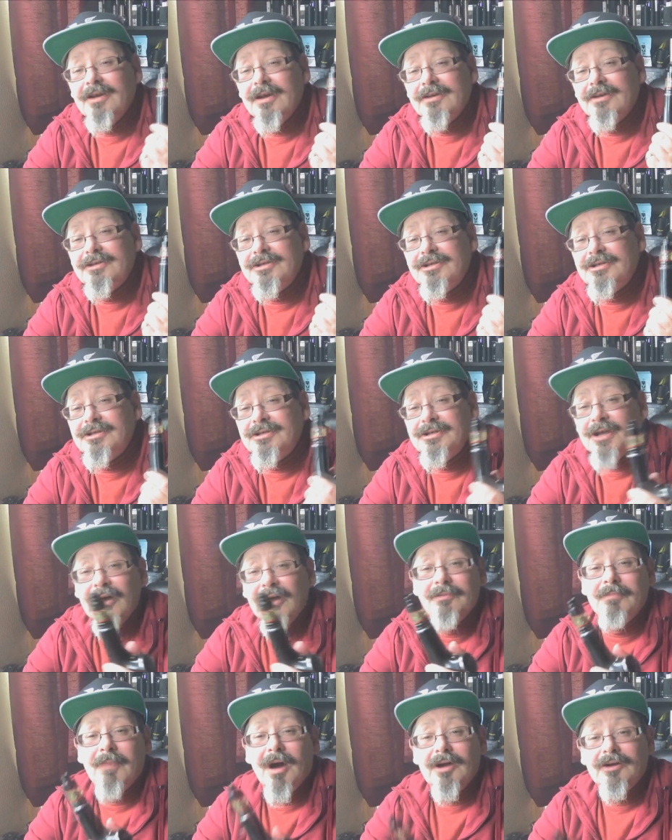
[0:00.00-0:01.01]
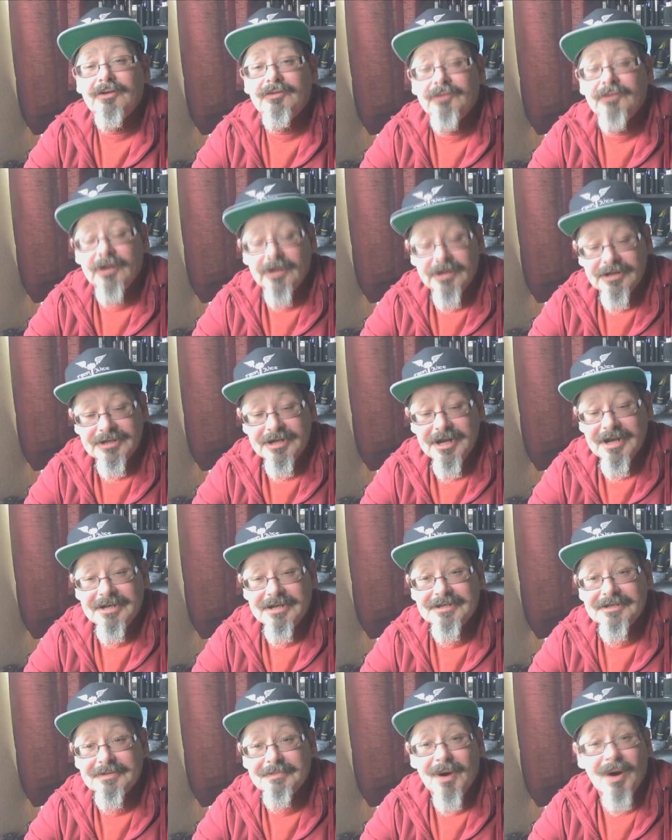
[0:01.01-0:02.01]
you so much for
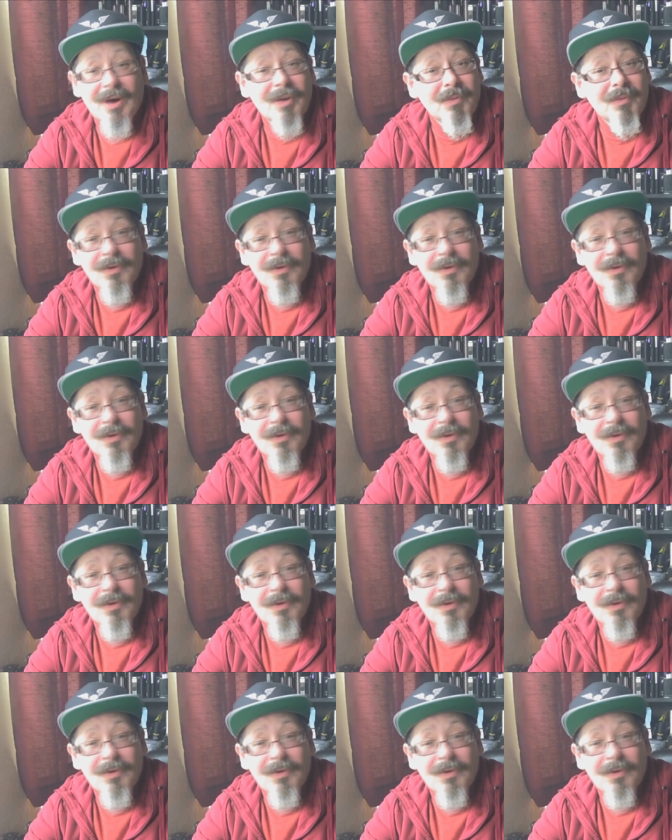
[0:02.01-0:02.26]
listening to my